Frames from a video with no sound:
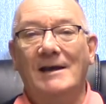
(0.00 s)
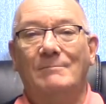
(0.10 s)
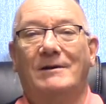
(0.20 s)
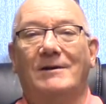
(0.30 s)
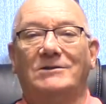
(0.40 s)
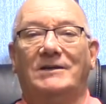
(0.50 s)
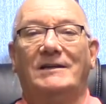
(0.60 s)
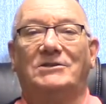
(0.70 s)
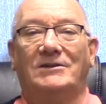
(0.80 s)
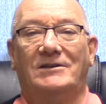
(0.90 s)
because He
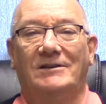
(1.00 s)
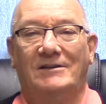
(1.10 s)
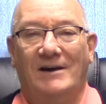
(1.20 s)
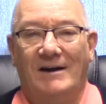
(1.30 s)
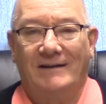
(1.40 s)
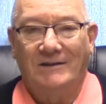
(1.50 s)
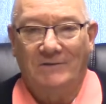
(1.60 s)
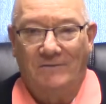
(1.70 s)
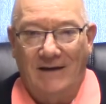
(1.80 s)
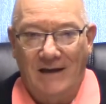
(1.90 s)
is a good God, He's a
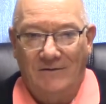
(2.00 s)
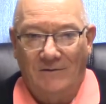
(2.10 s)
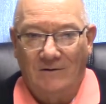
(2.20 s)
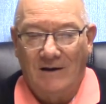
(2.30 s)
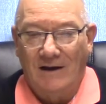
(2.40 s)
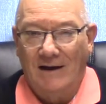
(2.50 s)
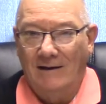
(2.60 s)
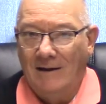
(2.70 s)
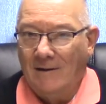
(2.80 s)
faithful God,